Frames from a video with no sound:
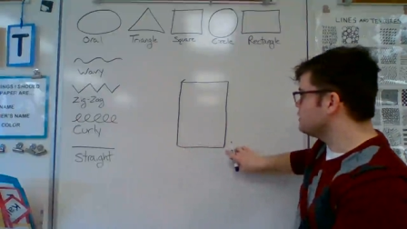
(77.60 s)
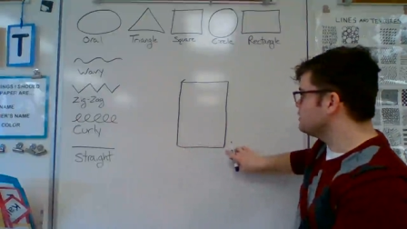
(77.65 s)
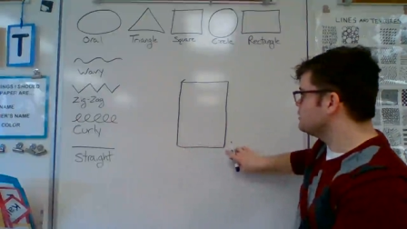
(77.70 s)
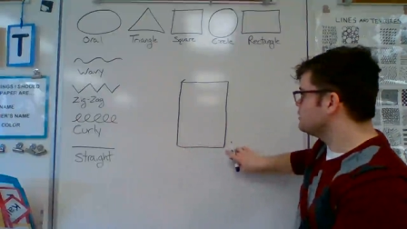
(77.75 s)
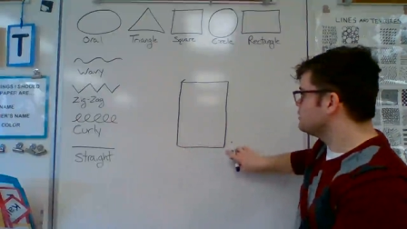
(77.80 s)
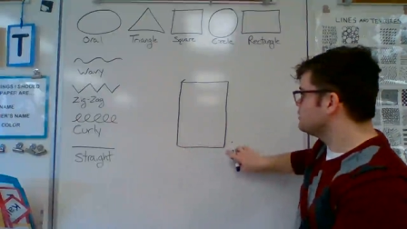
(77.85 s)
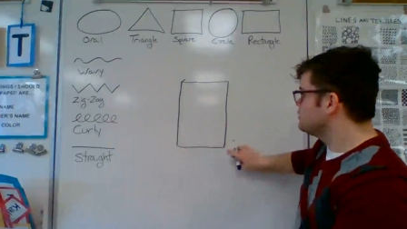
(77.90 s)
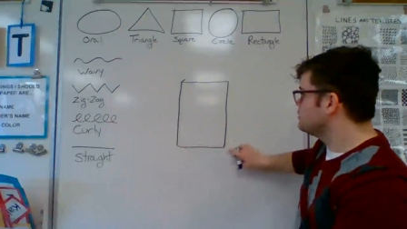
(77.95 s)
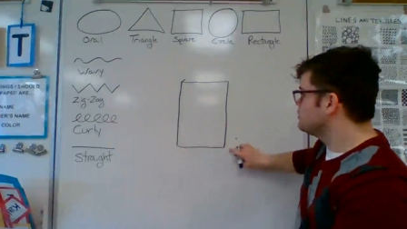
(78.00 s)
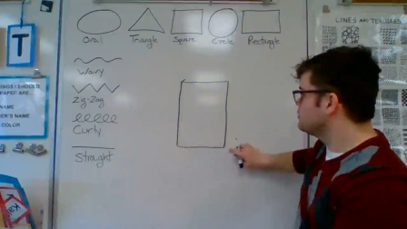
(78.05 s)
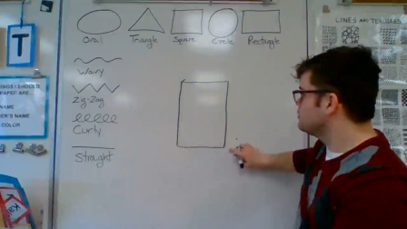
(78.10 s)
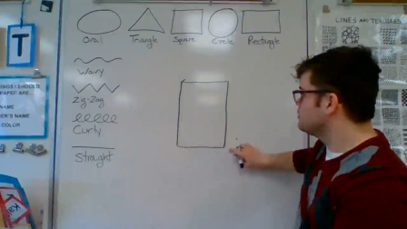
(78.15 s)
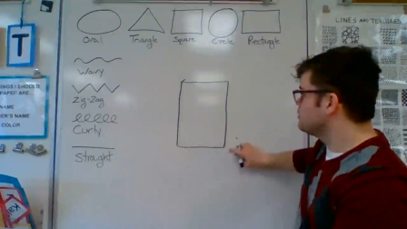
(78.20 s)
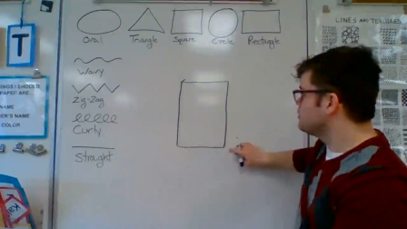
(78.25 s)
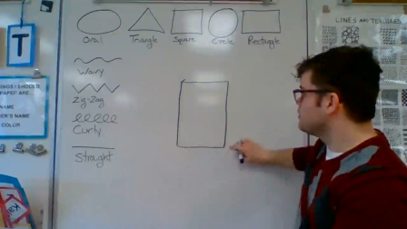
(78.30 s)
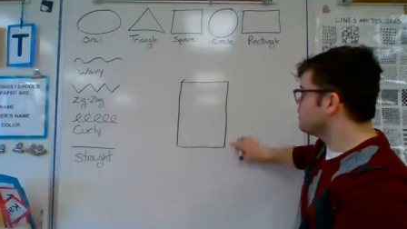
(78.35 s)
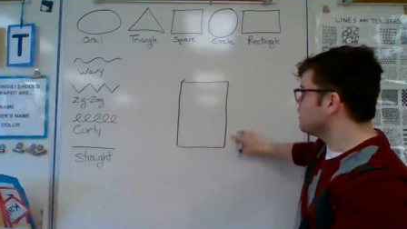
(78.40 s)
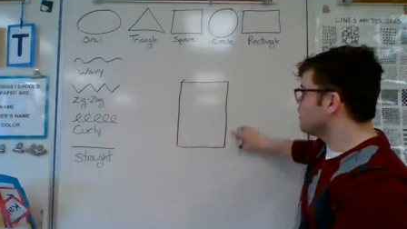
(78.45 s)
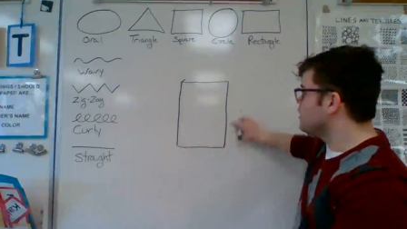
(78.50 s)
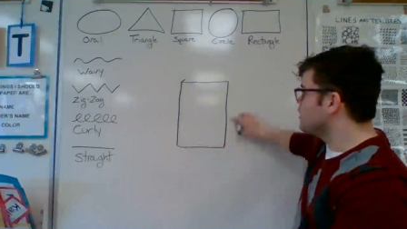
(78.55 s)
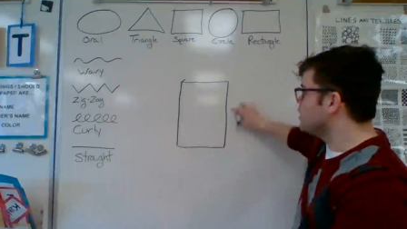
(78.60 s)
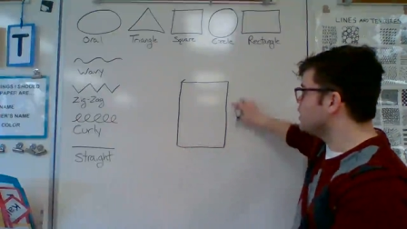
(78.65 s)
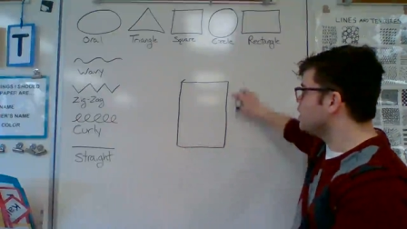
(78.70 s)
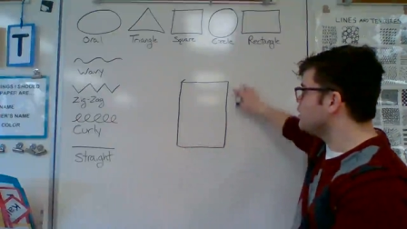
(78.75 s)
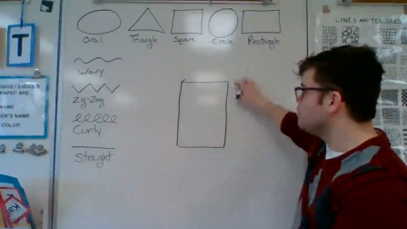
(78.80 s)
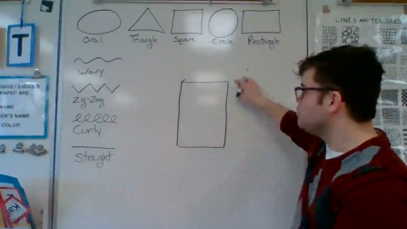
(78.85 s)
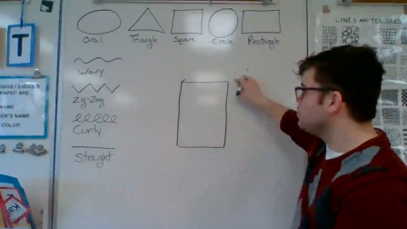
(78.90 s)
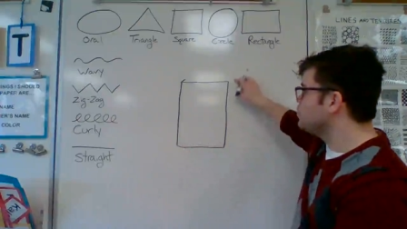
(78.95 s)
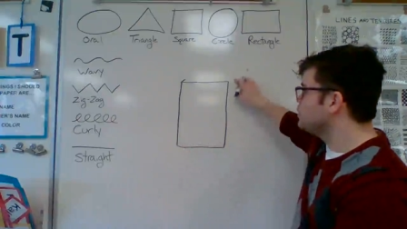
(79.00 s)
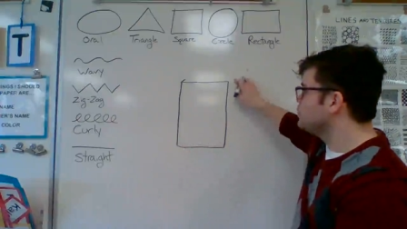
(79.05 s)
side to side,
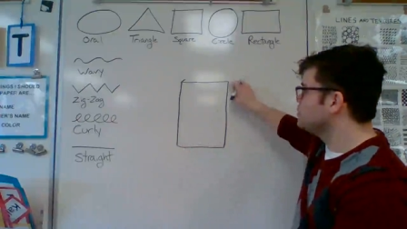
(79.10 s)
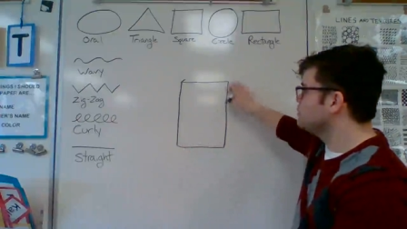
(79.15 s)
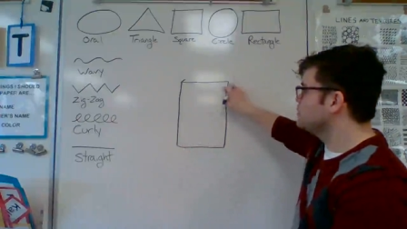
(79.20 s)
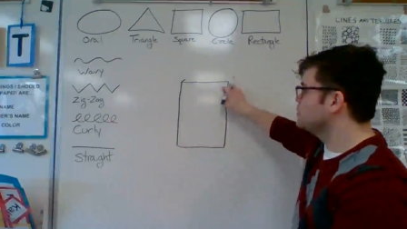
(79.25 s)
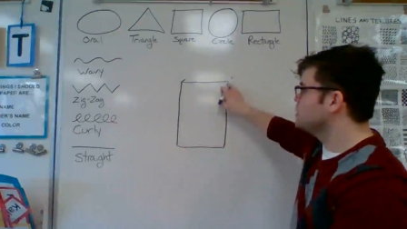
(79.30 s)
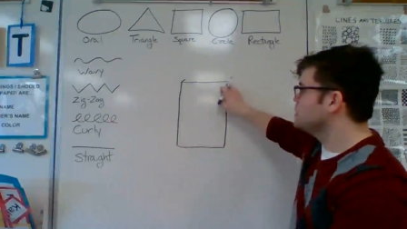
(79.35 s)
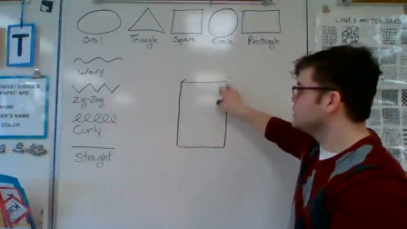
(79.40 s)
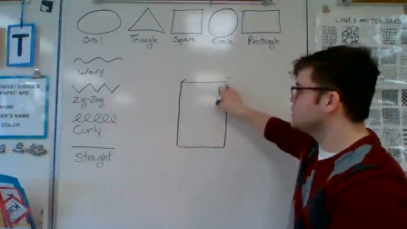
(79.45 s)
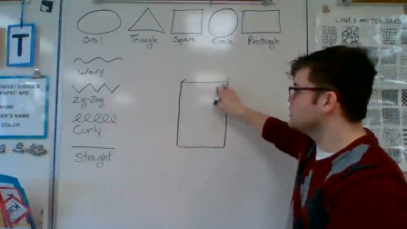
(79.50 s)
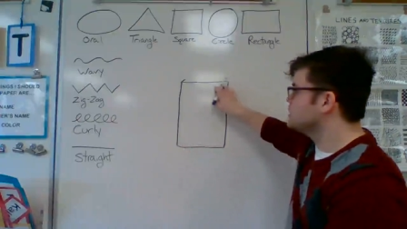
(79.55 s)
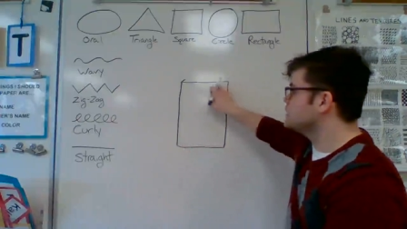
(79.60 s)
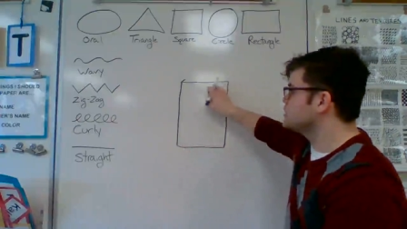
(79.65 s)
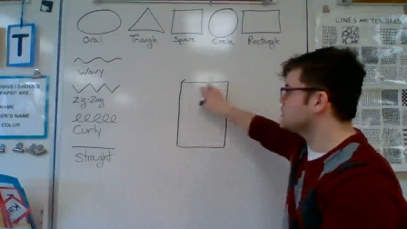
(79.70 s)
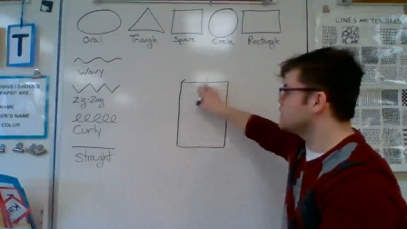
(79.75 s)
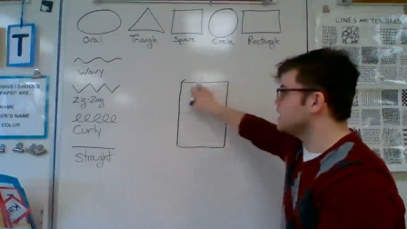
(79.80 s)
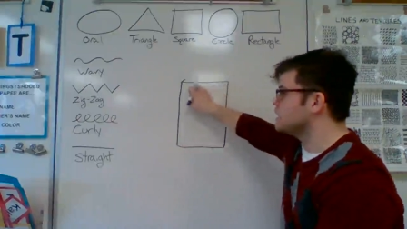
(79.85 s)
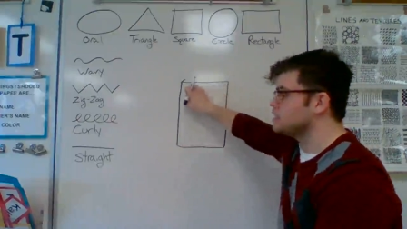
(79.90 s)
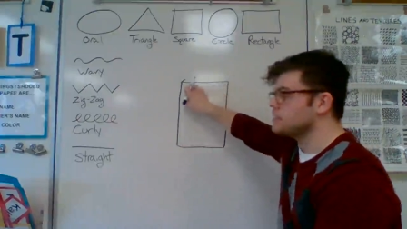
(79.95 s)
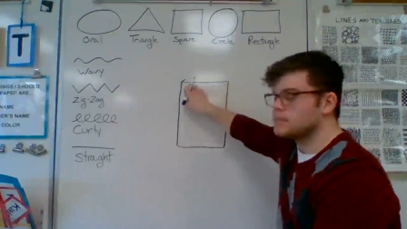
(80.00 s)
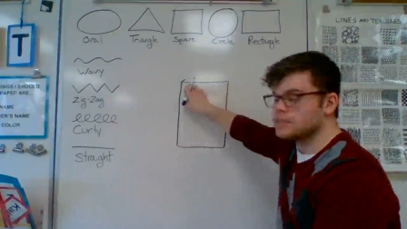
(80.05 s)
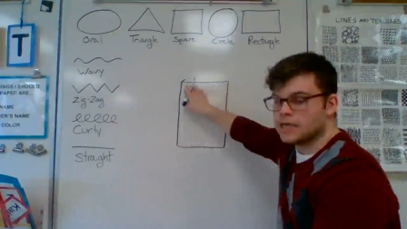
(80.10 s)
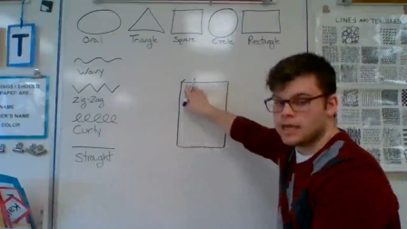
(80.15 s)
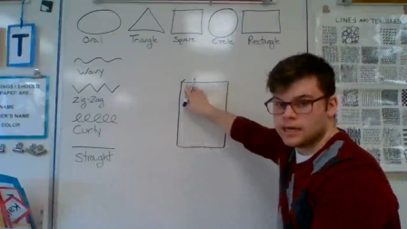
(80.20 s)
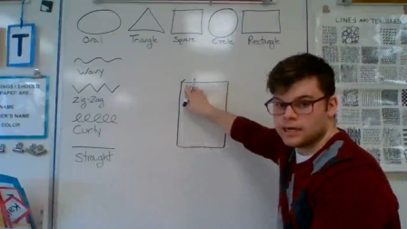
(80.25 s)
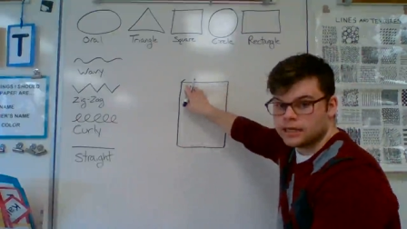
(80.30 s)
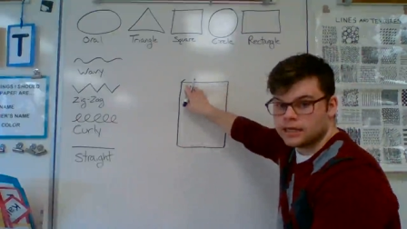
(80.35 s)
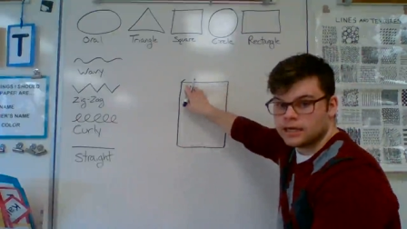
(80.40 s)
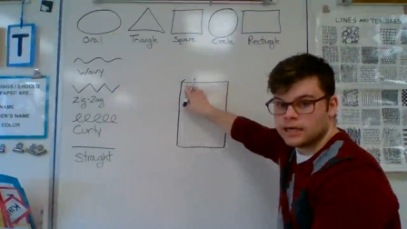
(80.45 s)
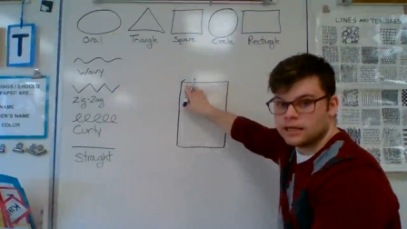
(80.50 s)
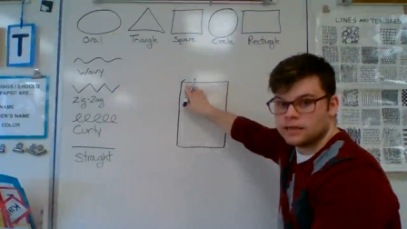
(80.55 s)
up,
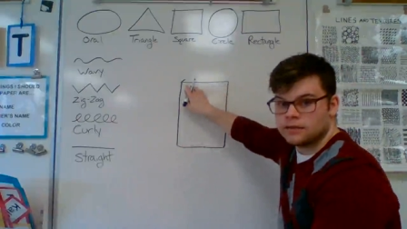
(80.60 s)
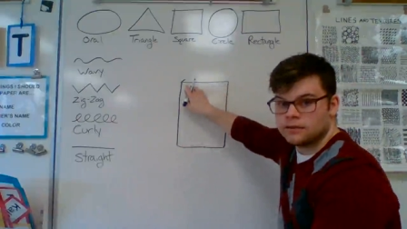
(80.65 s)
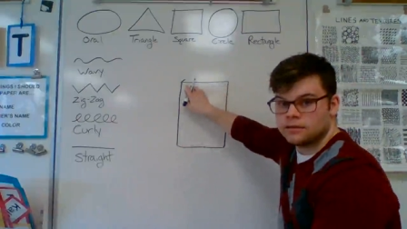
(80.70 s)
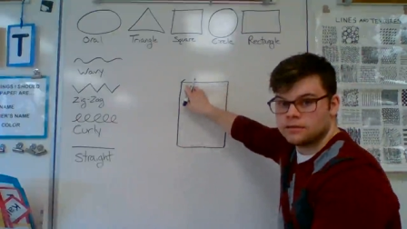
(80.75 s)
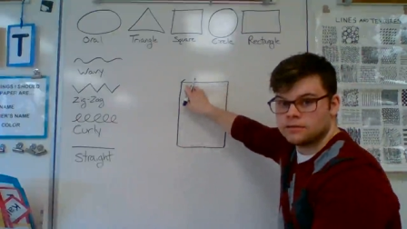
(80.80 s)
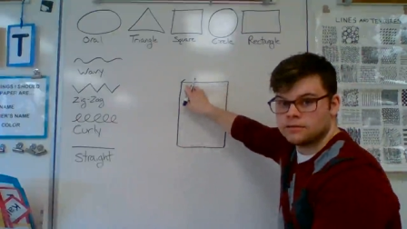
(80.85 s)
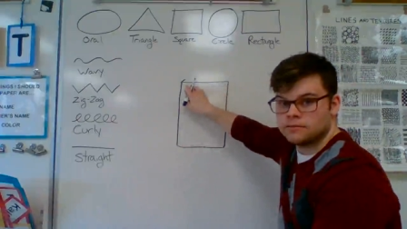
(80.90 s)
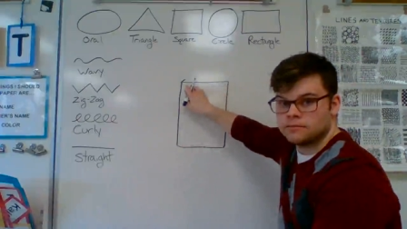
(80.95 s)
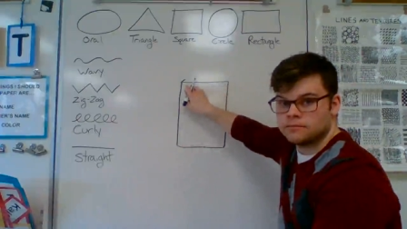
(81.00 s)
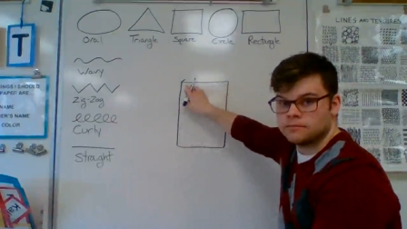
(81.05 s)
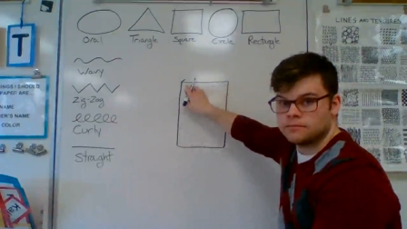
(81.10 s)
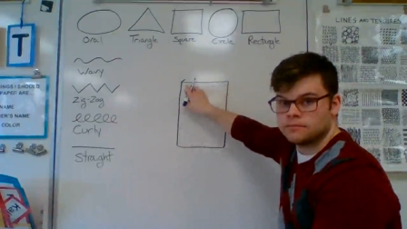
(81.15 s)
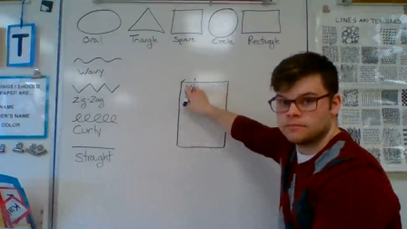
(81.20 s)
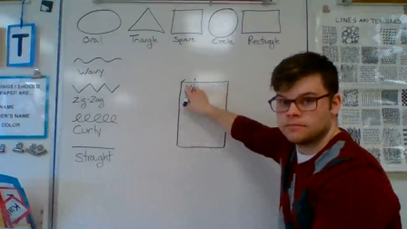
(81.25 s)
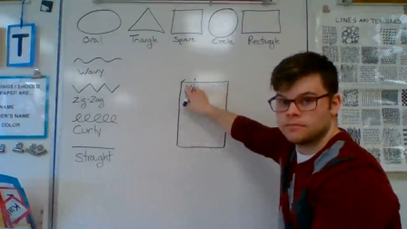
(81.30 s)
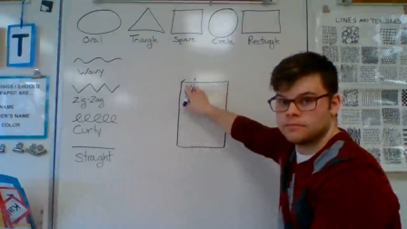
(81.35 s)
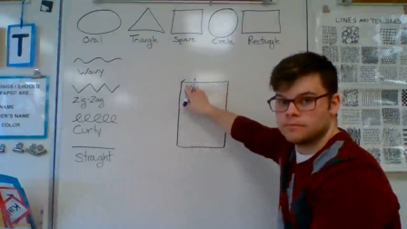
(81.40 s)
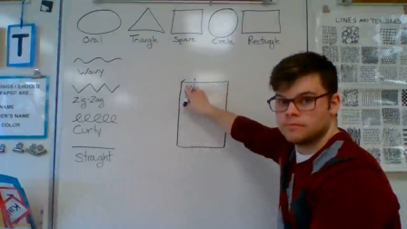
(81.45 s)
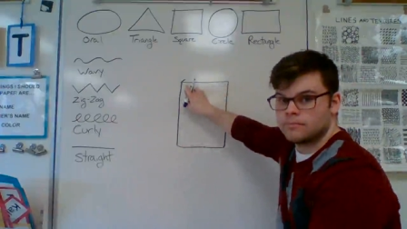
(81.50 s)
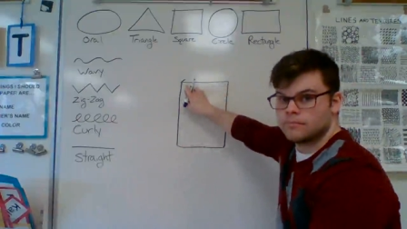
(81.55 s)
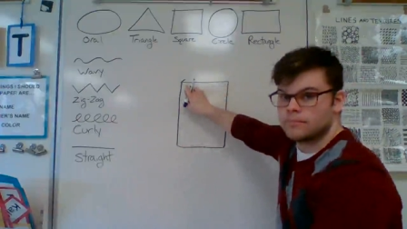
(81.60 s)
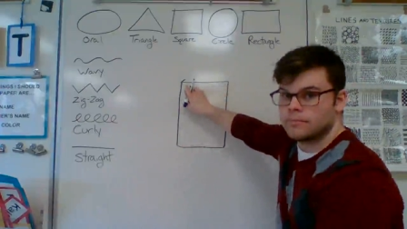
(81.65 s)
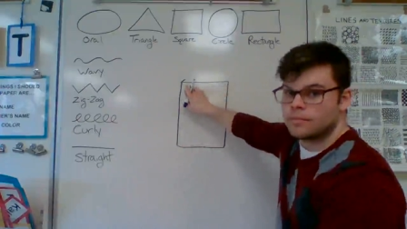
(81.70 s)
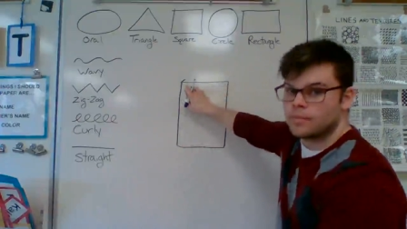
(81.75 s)
side to side again.